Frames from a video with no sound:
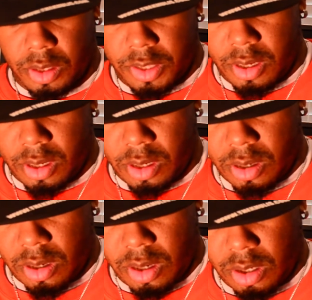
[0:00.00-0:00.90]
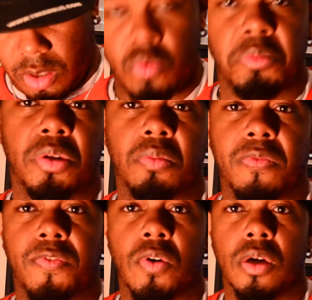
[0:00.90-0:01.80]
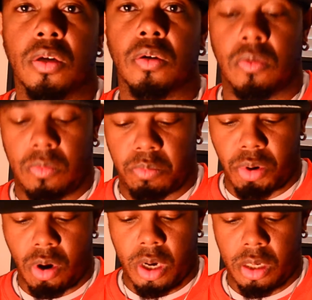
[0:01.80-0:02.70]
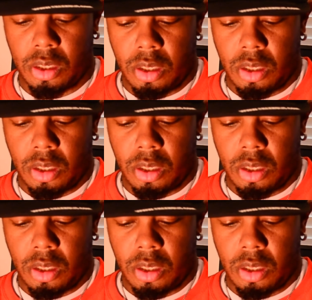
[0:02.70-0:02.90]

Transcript: the aluminum foil part,